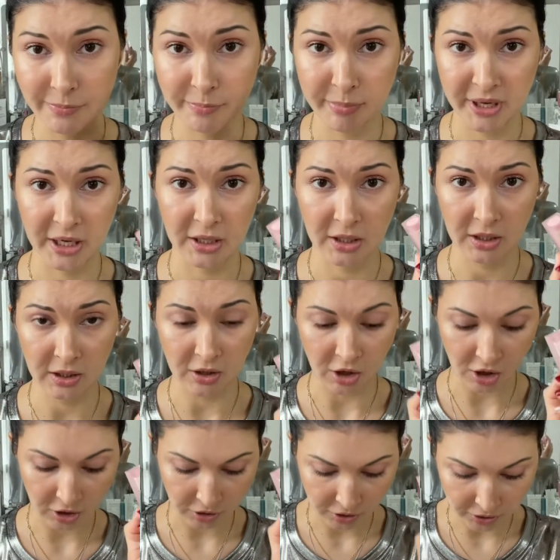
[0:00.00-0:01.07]
pink
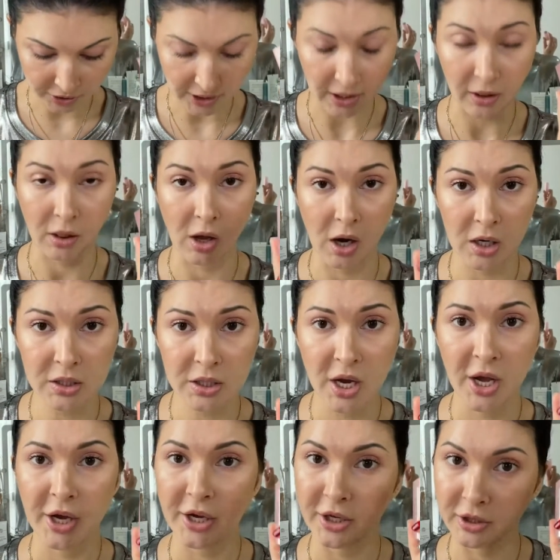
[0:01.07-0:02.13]
color a lot.
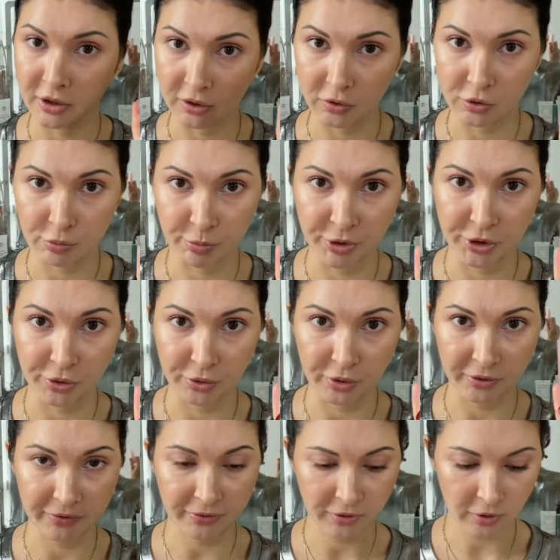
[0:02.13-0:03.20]
It looks
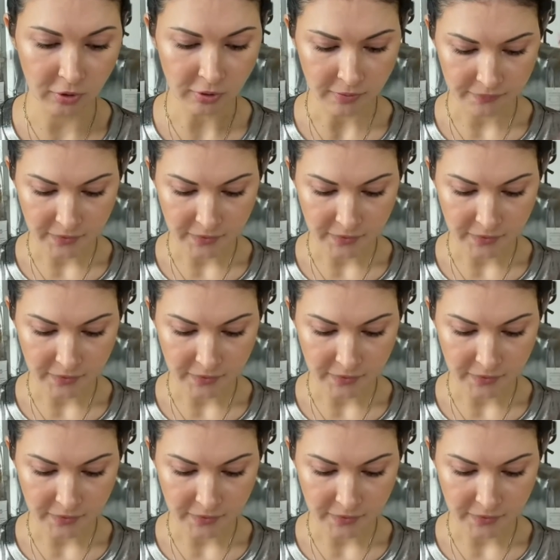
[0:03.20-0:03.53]
beautiful.